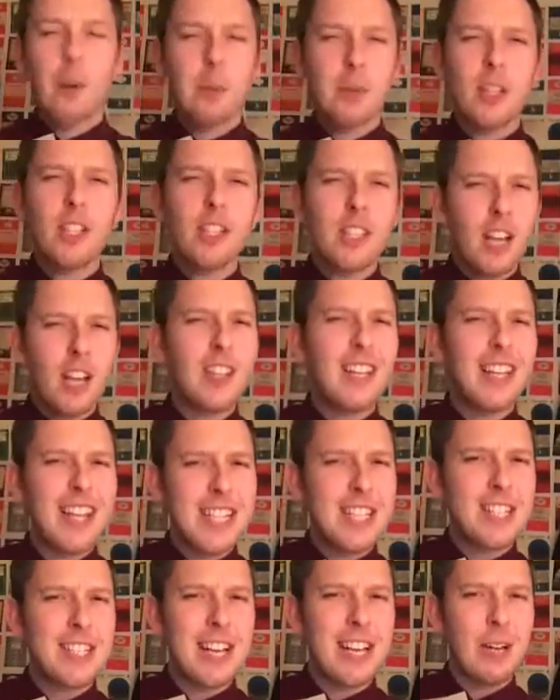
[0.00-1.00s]
I'm going to cut the
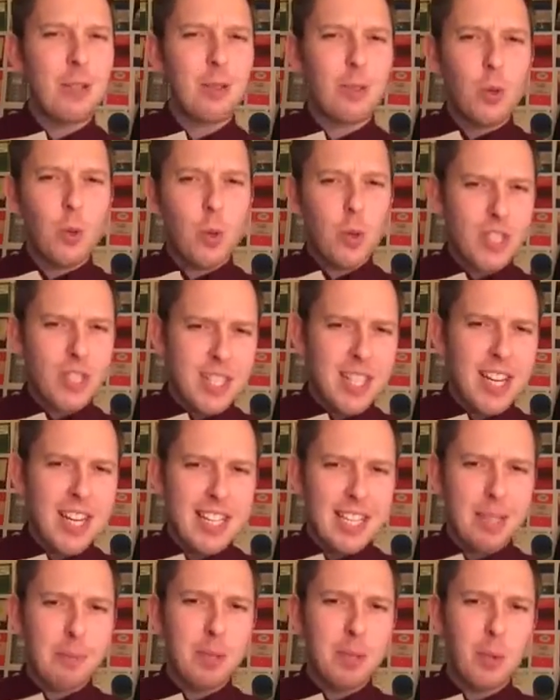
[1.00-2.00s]
letters out,
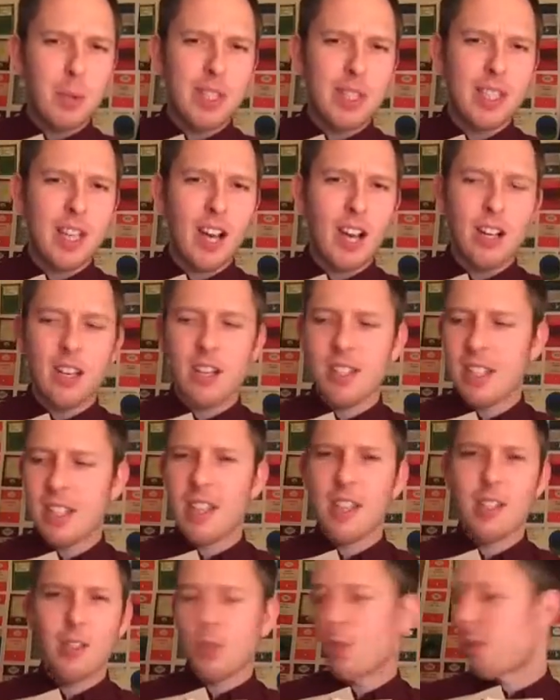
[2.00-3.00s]
alternating between the colours,
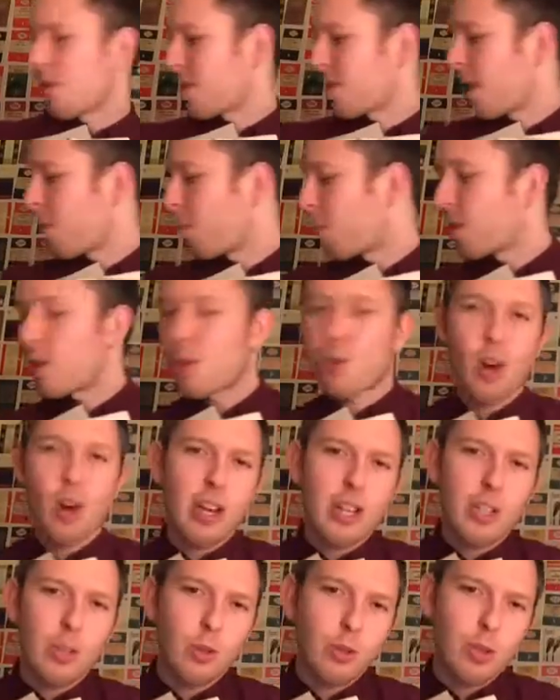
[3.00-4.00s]
and then do the same with the
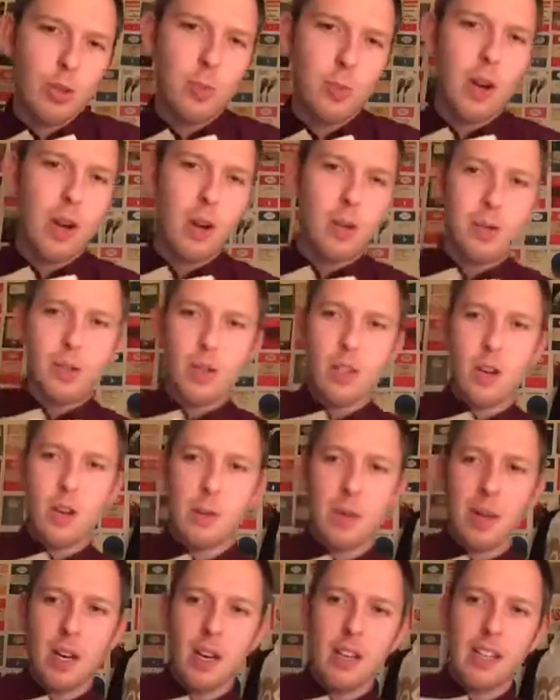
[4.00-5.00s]
triangles as well, so they'll
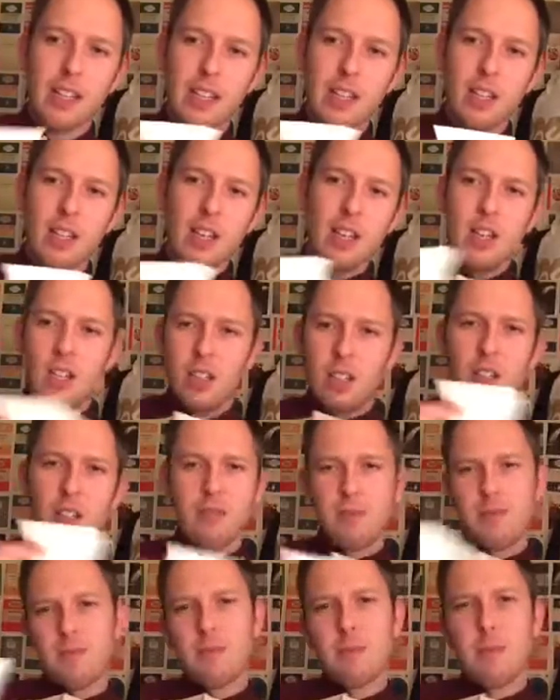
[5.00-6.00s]
be like
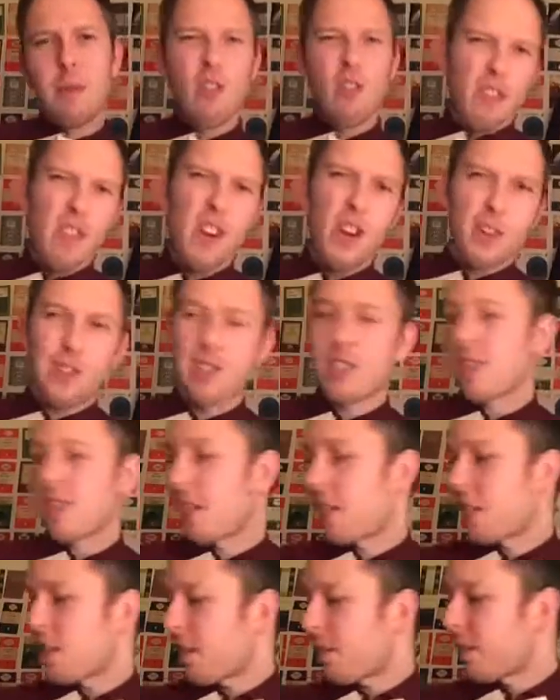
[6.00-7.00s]
mirror versions of
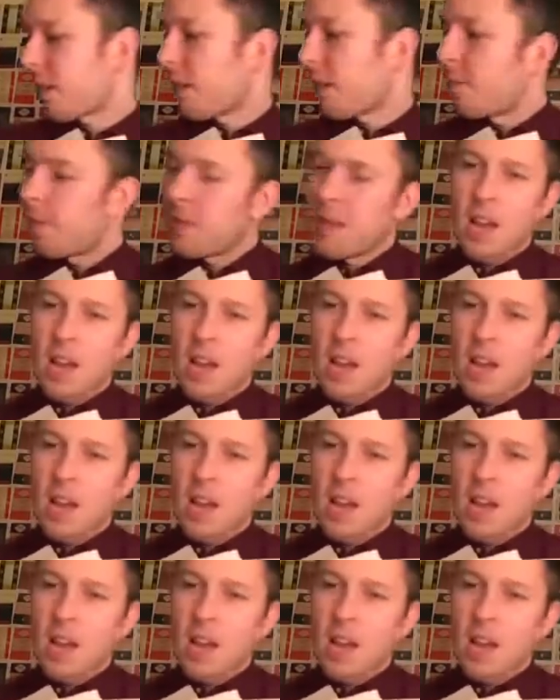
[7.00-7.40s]
each other.